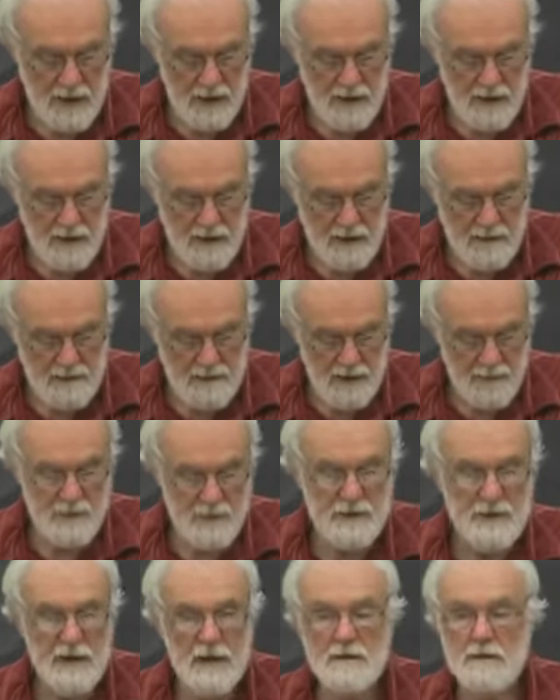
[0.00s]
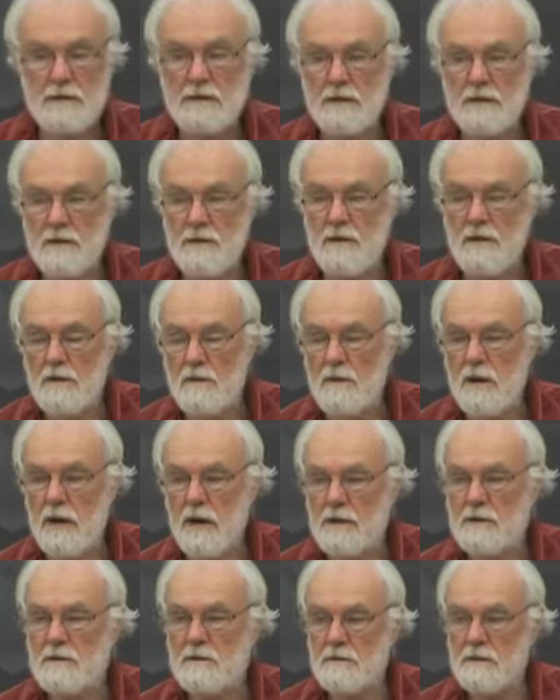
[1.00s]
uh, representing
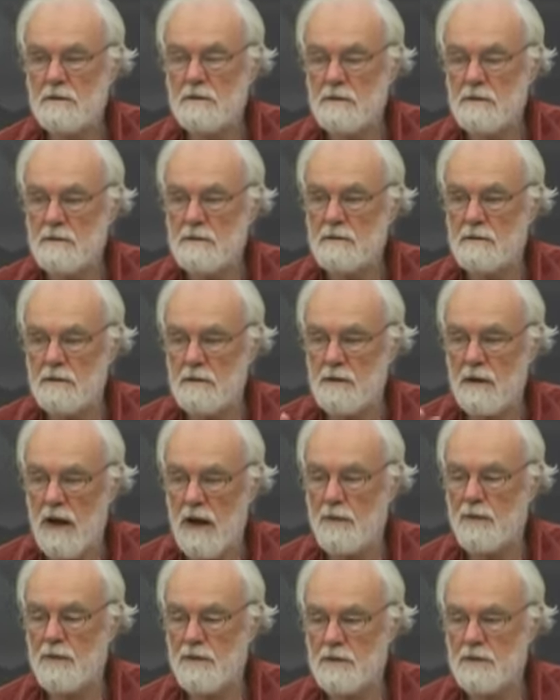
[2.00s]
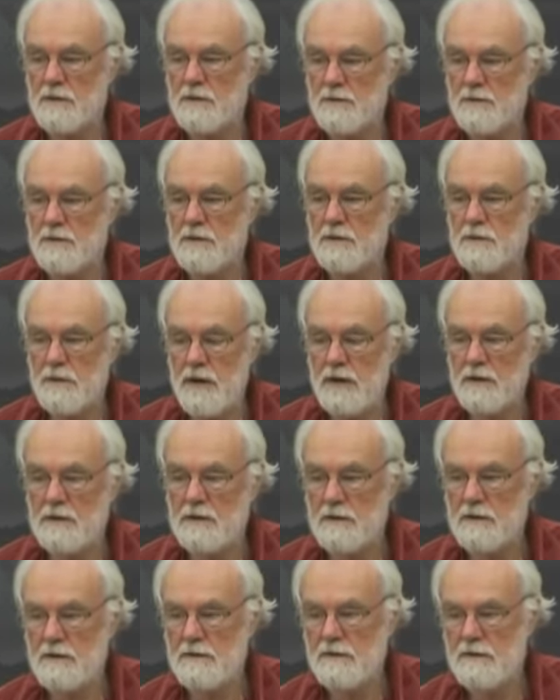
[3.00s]
always the, the, the capitalist
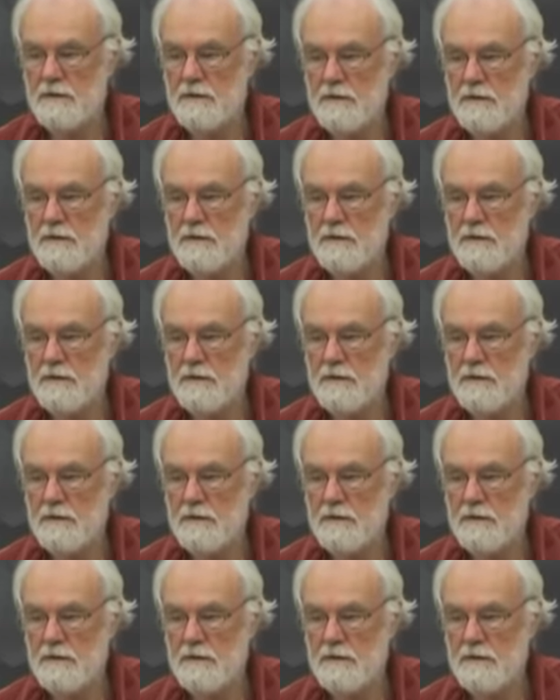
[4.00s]
perspective